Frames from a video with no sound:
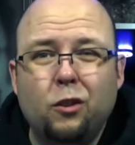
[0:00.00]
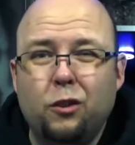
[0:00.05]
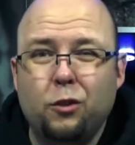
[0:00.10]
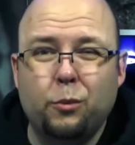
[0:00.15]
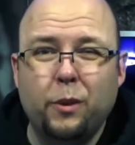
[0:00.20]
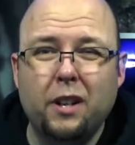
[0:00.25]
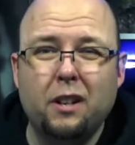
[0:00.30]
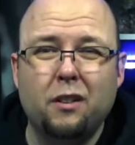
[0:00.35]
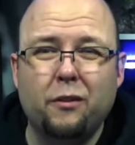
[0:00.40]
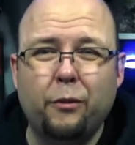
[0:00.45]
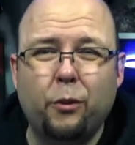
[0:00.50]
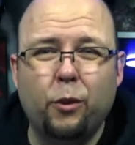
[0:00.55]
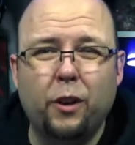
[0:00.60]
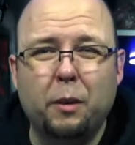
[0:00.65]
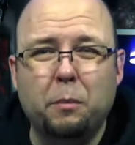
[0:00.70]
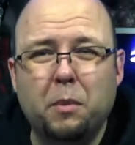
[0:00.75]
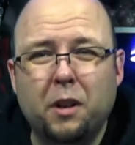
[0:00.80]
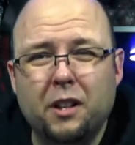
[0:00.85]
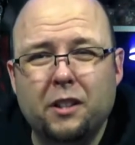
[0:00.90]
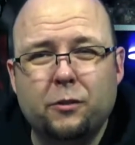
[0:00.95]

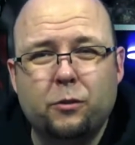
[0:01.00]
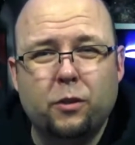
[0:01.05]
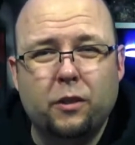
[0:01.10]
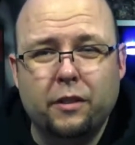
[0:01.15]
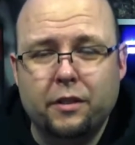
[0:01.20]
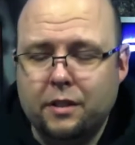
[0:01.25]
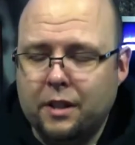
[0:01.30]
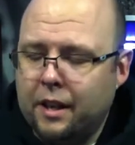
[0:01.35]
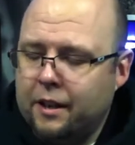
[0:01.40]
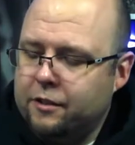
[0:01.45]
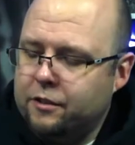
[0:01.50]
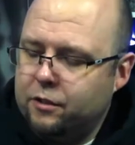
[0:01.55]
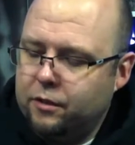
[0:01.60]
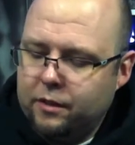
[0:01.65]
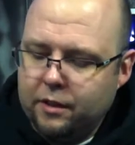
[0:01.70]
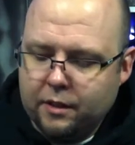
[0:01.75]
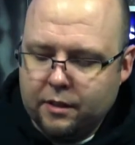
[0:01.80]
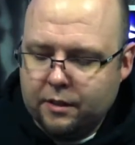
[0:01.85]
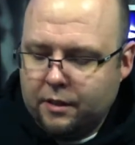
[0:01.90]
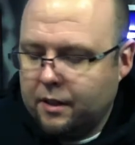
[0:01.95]
$340 for a statue
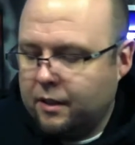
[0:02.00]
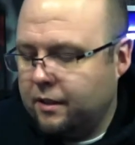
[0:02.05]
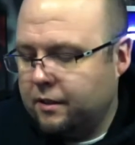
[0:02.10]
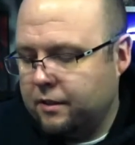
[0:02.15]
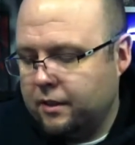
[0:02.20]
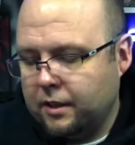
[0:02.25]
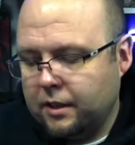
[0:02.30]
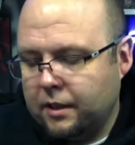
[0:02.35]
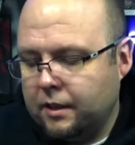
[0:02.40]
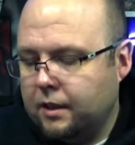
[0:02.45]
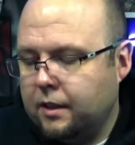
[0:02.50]
these days.